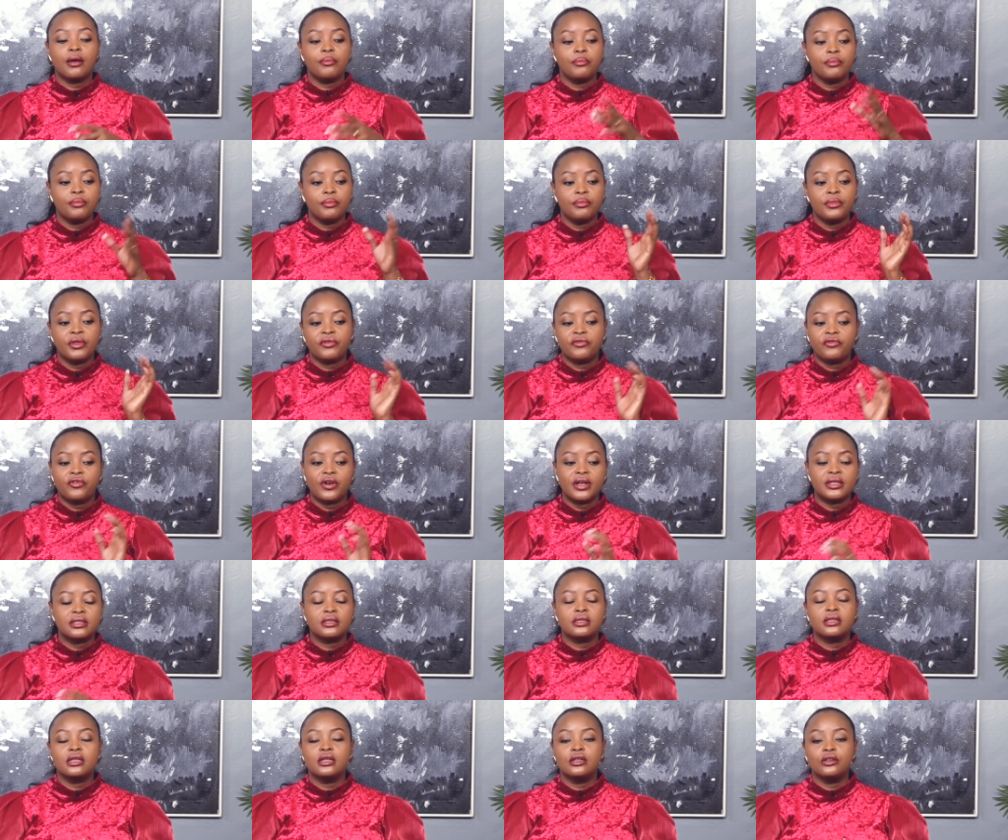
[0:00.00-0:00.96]
the
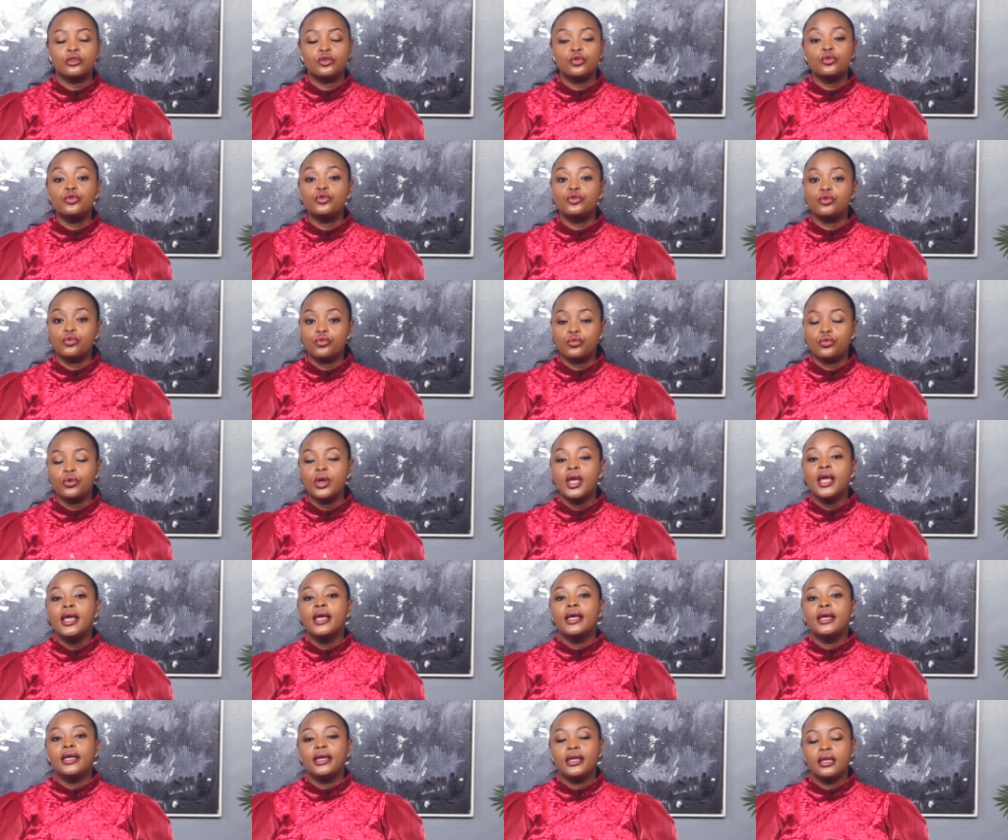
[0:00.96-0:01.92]
first thing to do
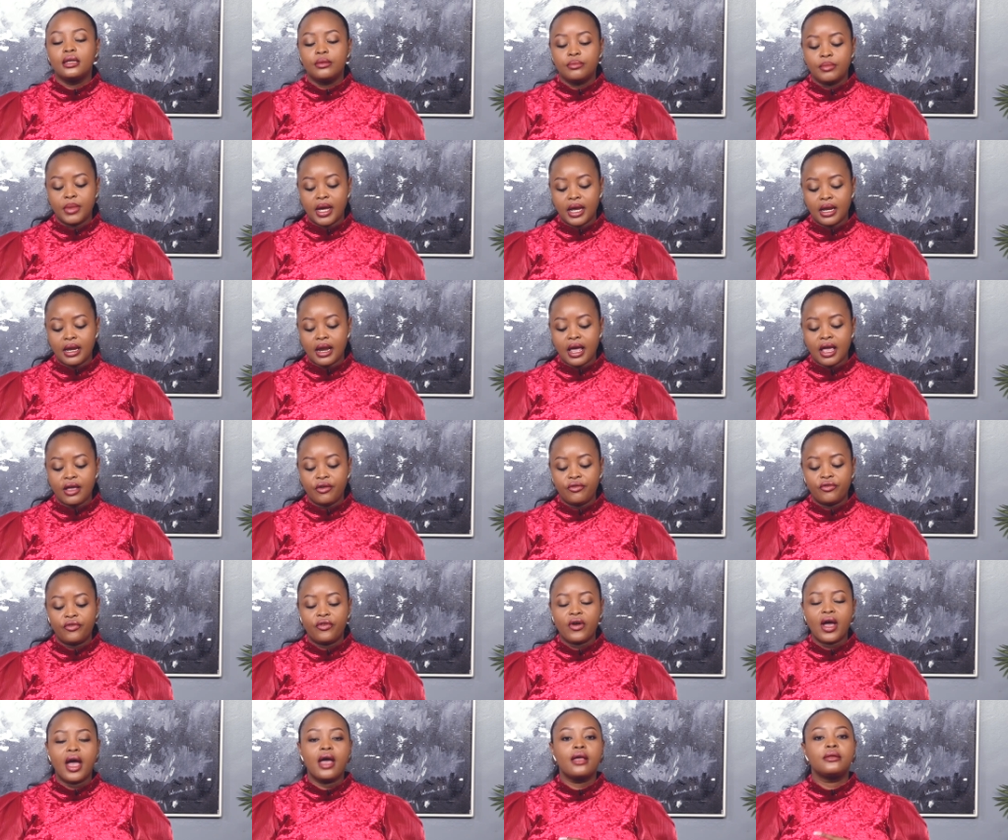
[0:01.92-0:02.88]
in my life.
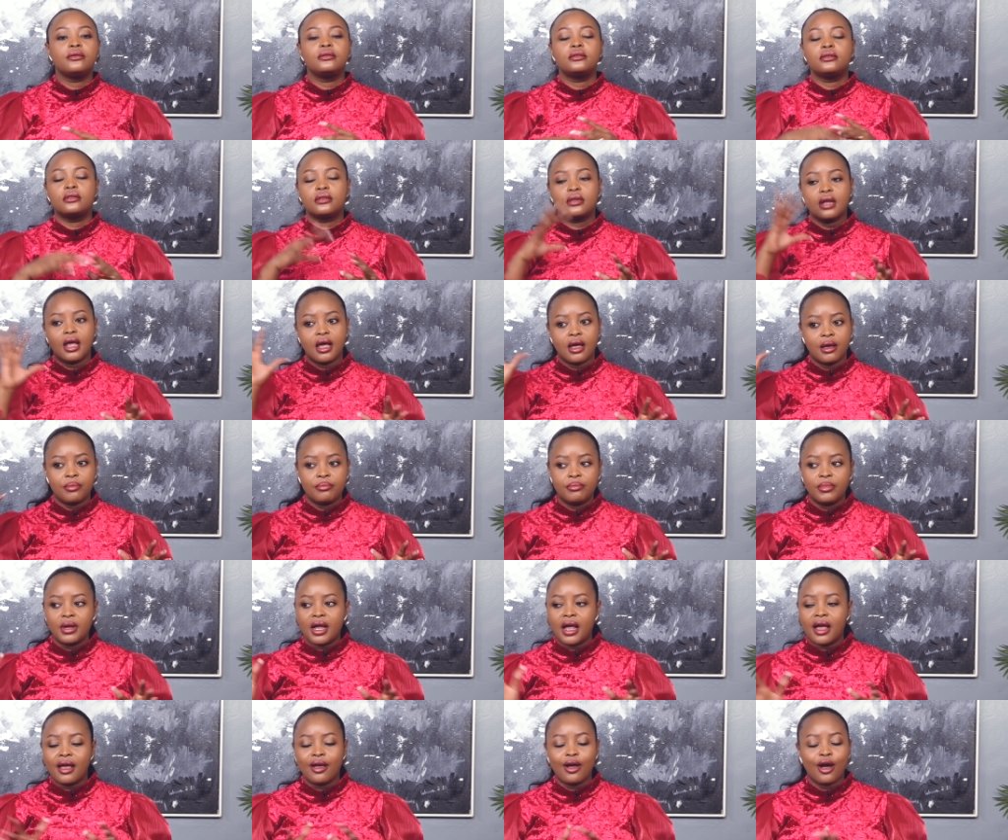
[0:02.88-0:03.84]
And
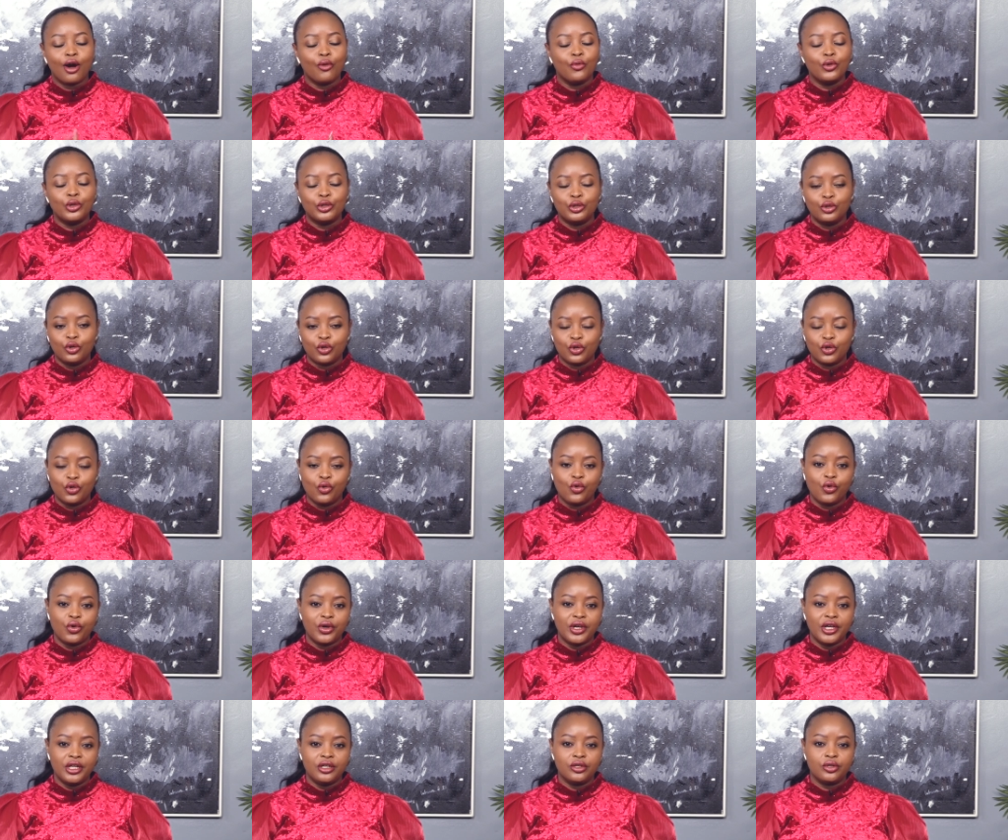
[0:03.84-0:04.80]
I will not go
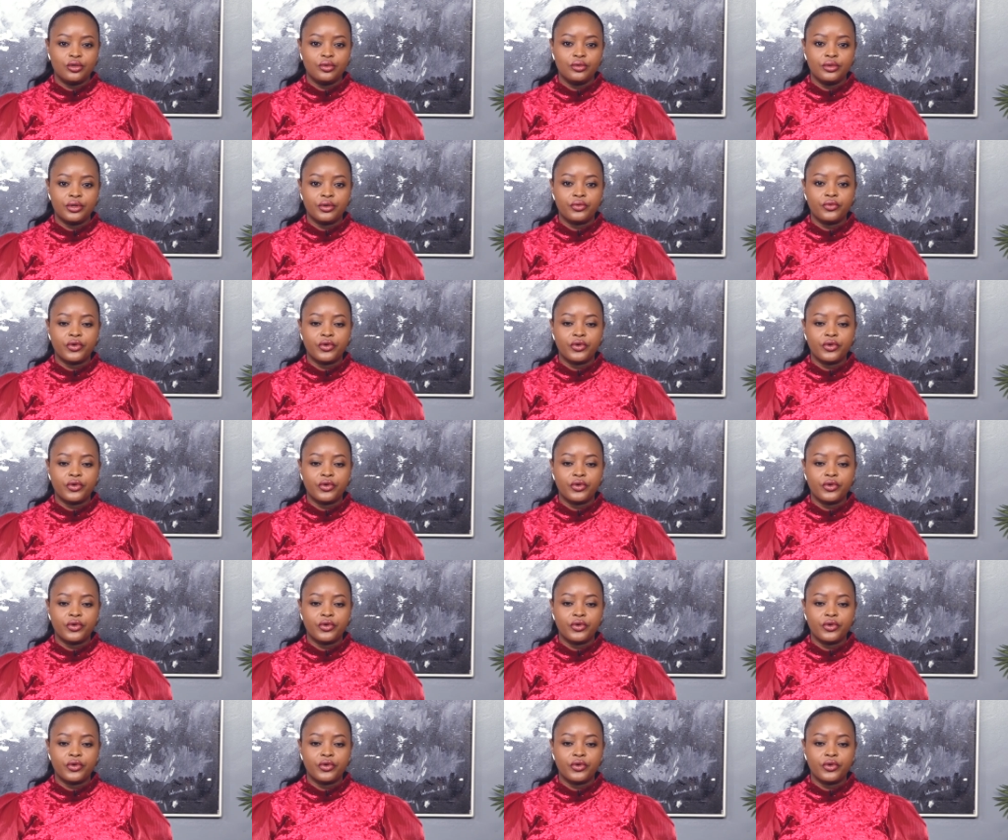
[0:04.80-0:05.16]
into the